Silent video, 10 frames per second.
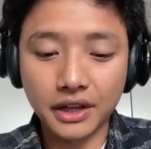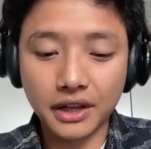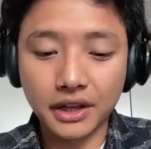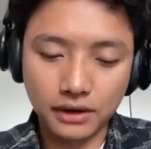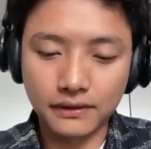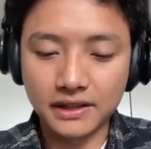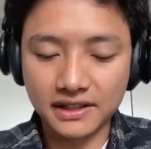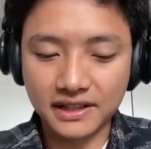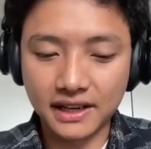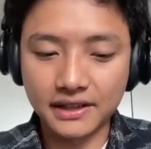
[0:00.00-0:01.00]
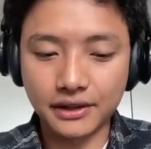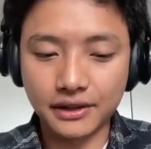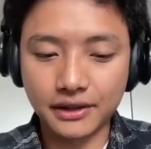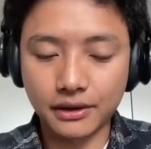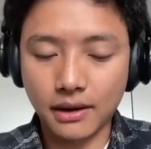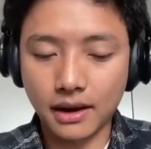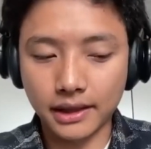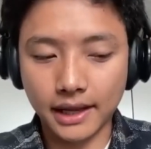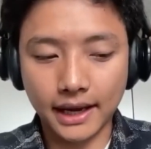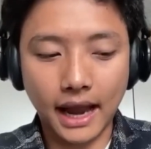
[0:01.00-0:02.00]
the pathophysiology of the
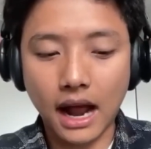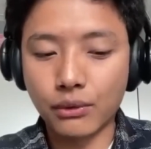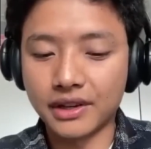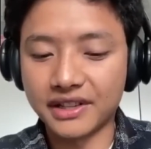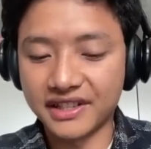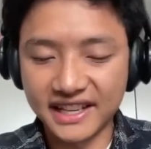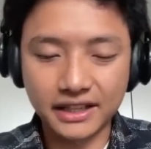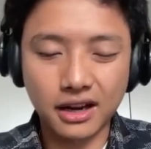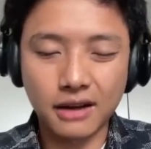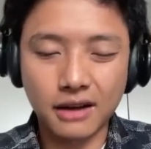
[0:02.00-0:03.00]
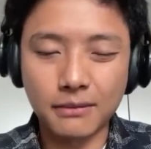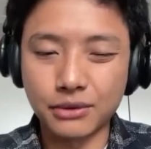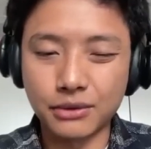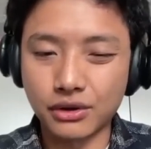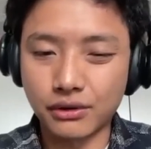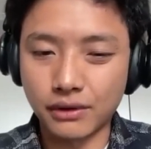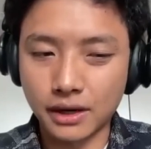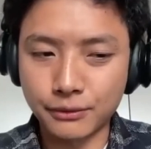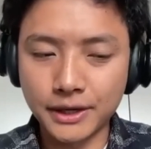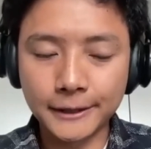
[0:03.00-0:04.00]
disease, so like how the disease comes
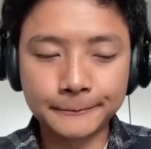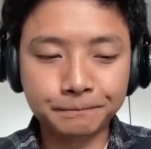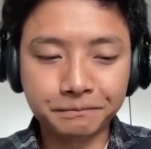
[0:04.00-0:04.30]
around.